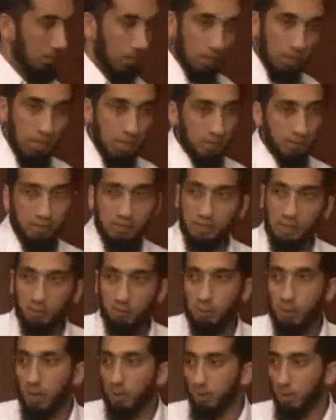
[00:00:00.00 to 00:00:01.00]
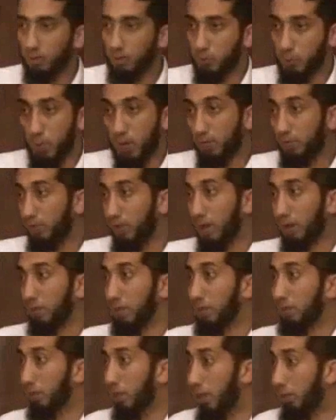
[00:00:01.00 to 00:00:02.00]
a lot of us have problems. We have
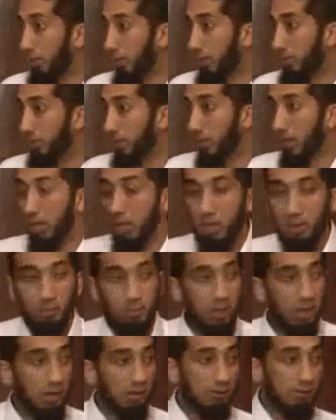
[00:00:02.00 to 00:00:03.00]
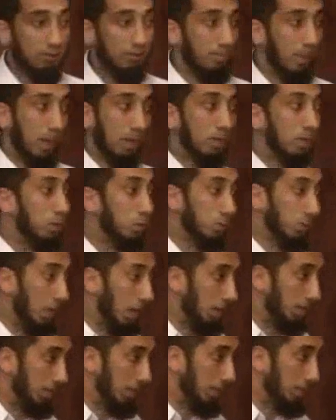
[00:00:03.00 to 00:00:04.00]
family problems, we have marriage
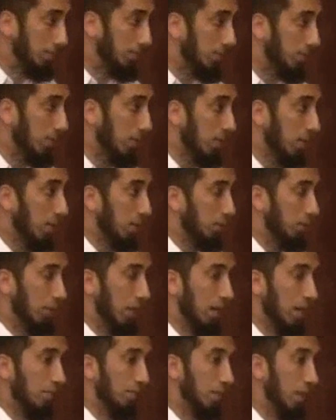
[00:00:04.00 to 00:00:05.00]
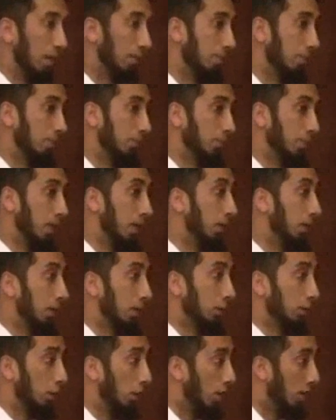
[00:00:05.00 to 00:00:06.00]
problems, we have problems with our
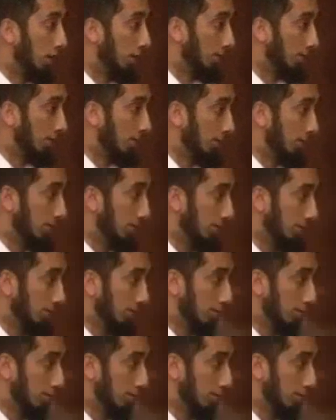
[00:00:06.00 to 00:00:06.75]
in-laws.